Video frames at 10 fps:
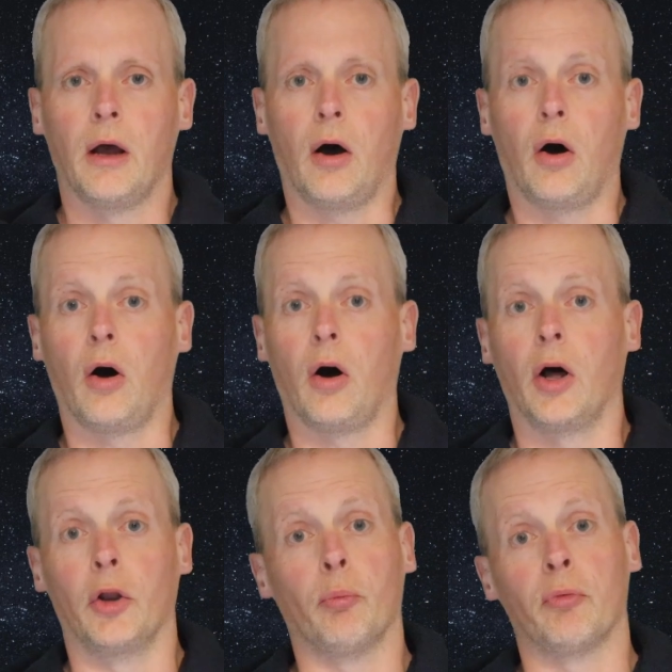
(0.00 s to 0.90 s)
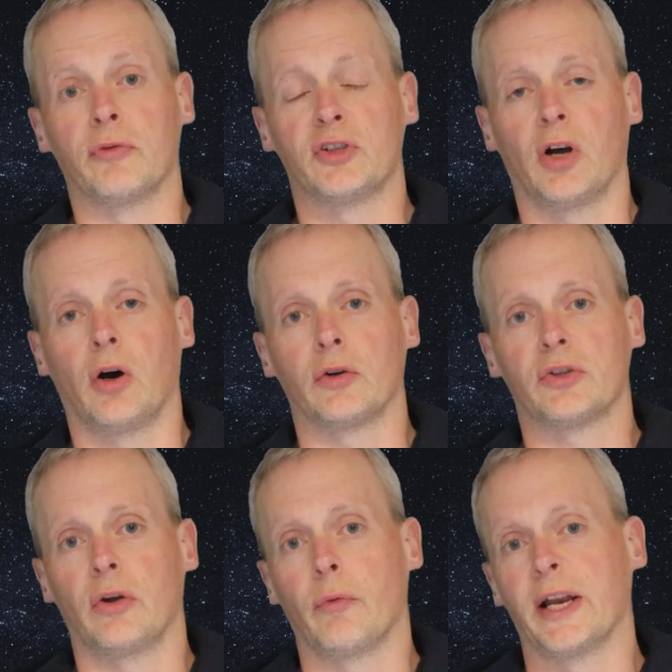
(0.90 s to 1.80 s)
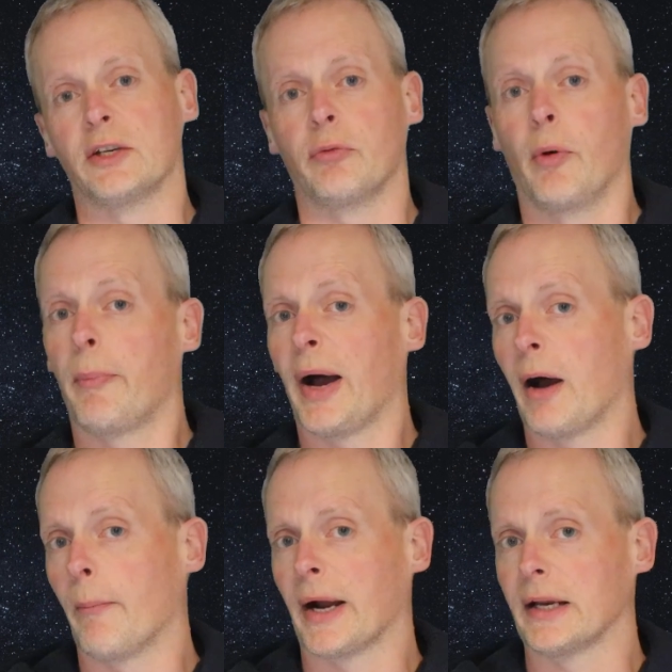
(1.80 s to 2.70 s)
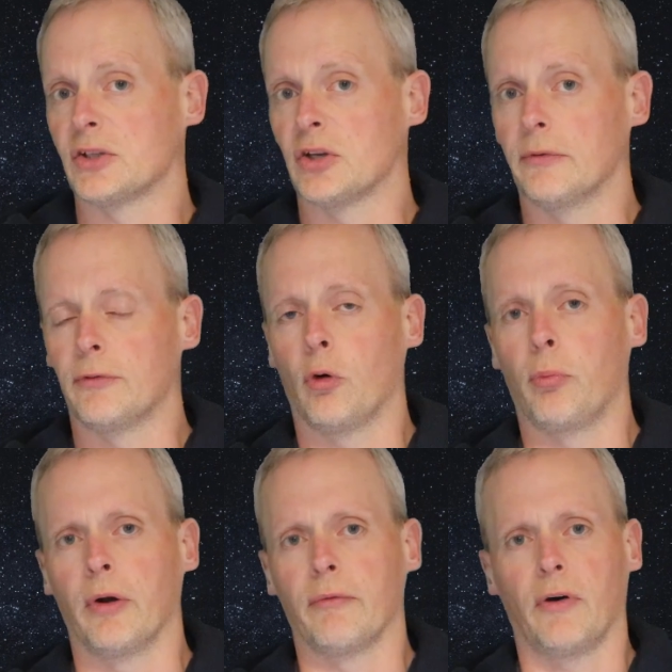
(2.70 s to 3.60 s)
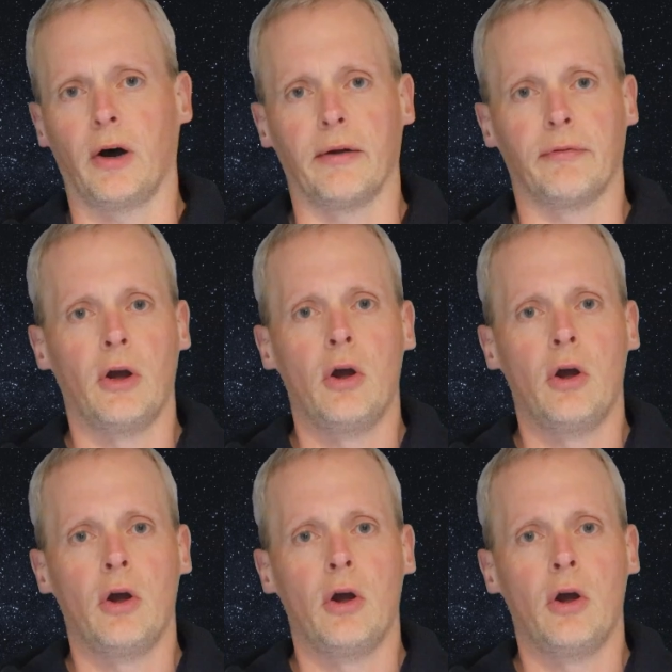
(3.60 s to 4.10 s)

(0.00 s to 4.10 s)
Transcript: are a number of stars that range from about magnitude 4.5